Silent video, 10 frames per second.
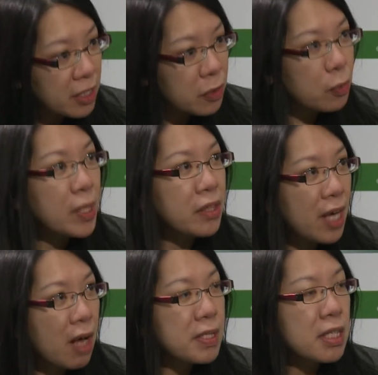
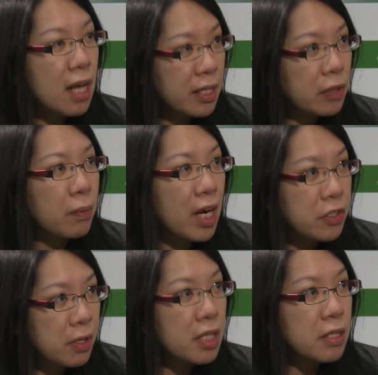33,000
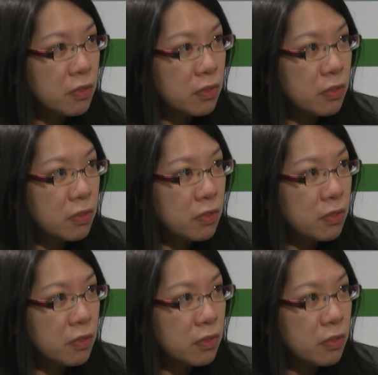undergraduate